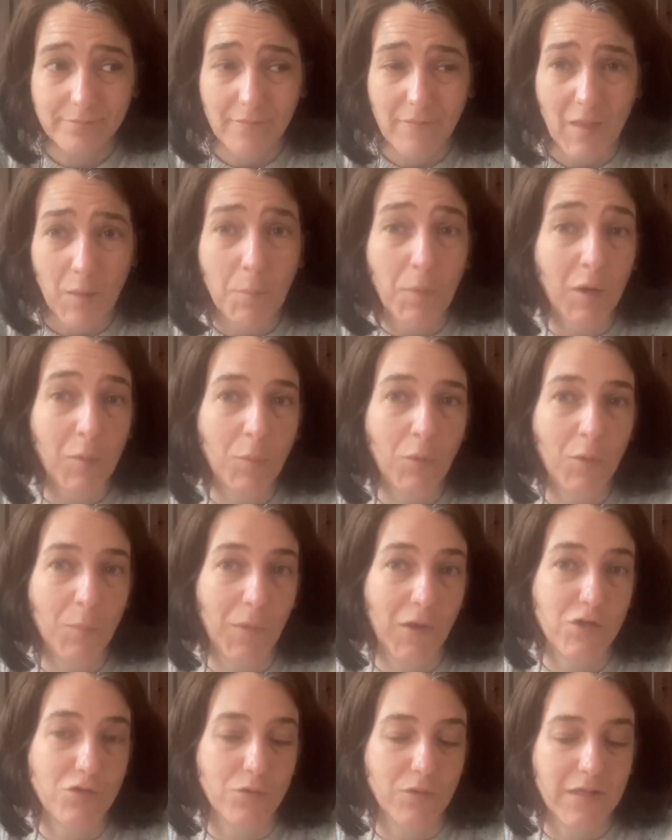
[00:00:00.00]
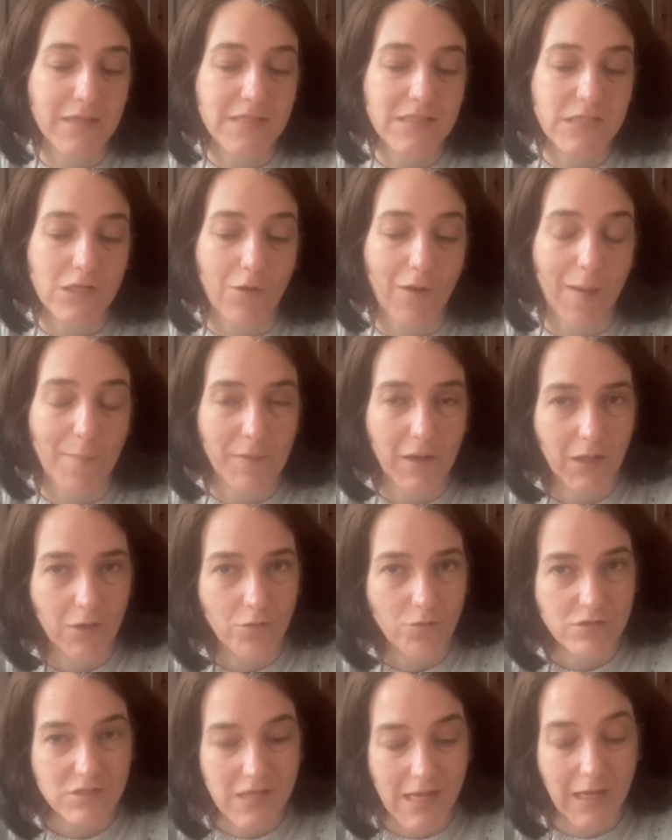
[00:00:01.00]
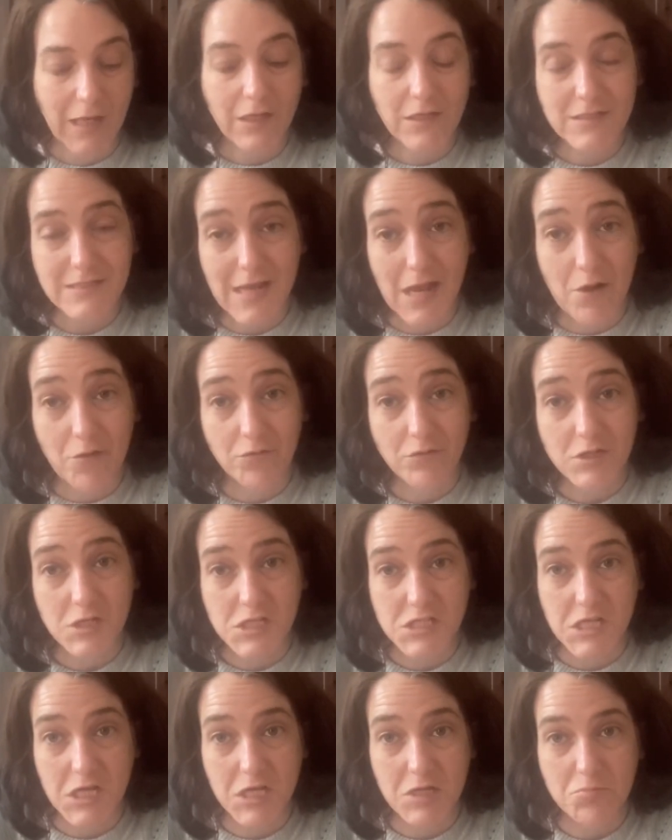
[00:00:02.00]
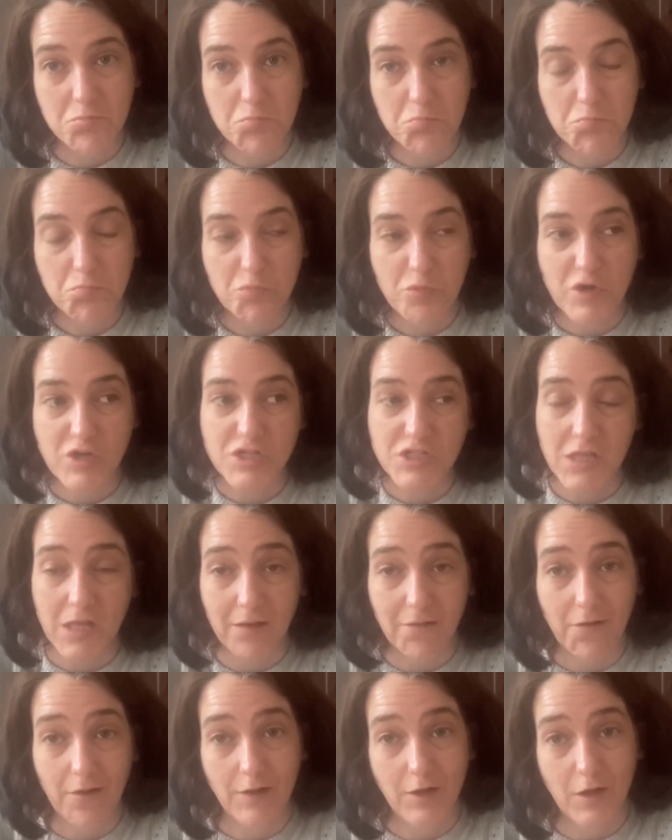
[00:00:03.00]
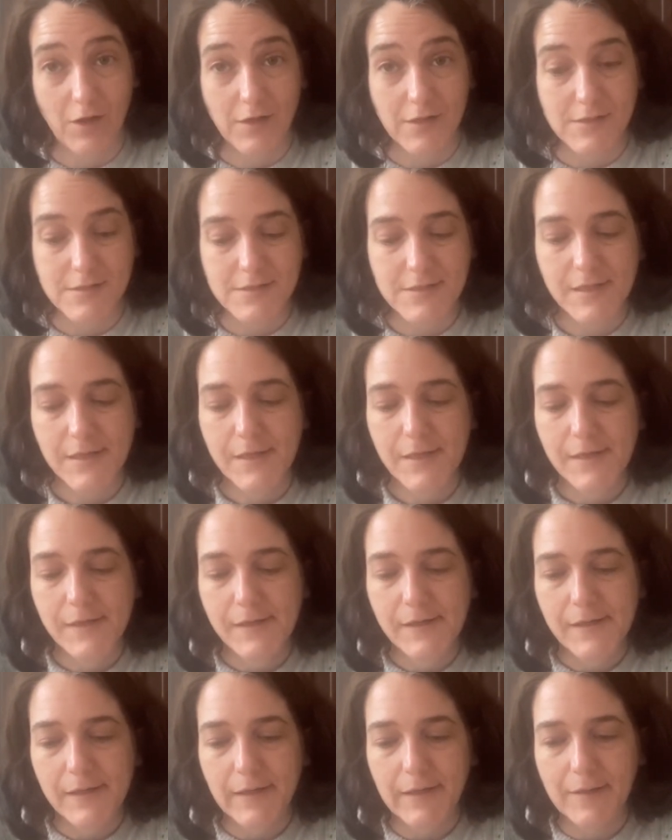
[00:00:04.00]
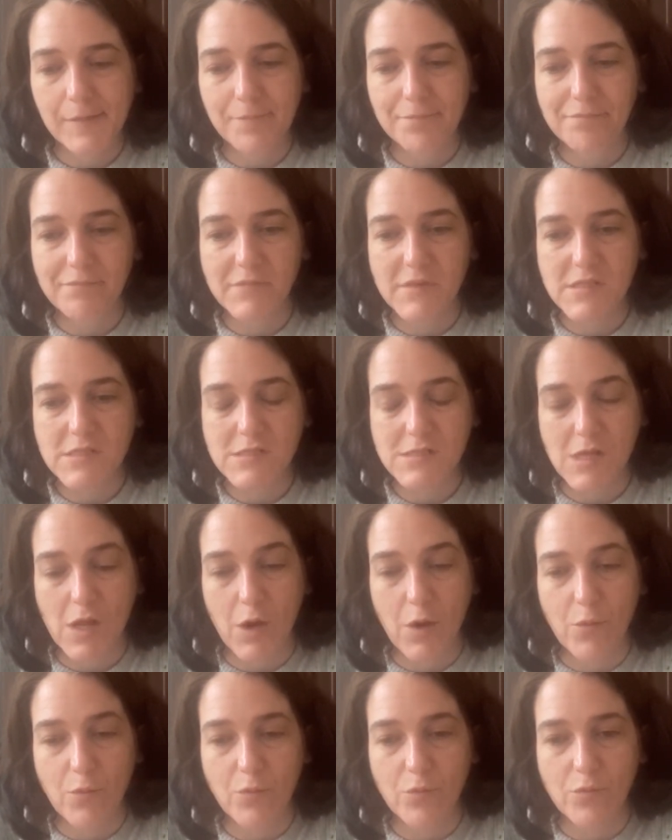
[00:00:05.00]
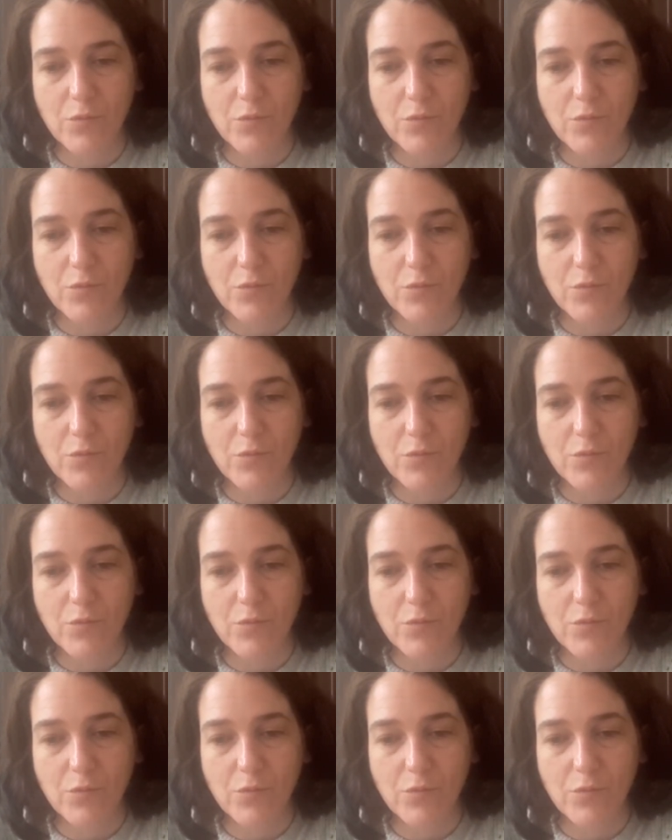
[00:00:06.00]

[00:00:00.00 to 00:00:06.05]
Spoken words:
but I put a picture on Instagram and it got taken down because it breached their guidelines. So